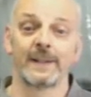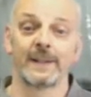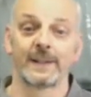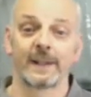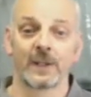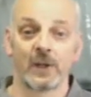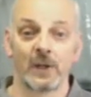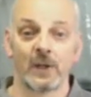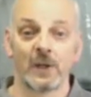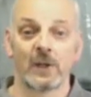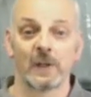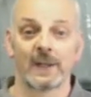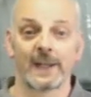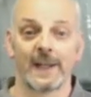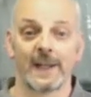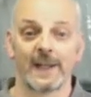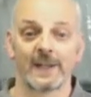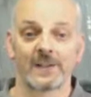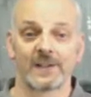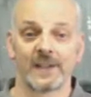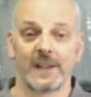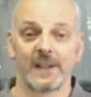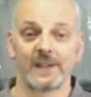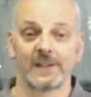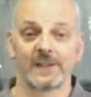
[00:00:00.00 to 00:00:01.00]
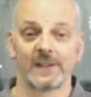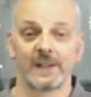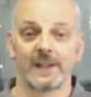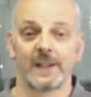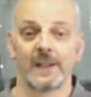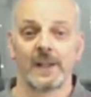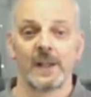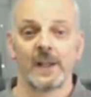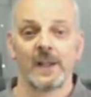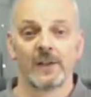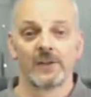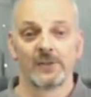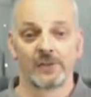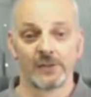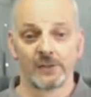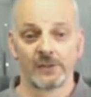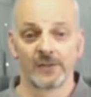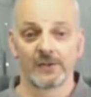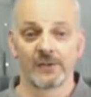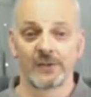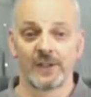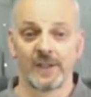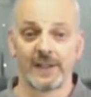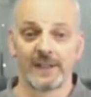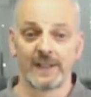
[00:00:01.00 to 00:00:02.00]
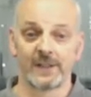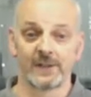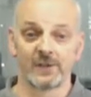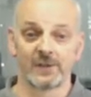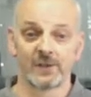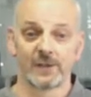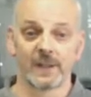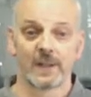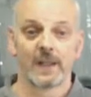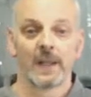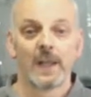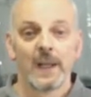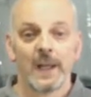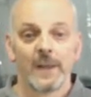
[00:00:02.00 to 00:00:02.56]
at the car care centre does change.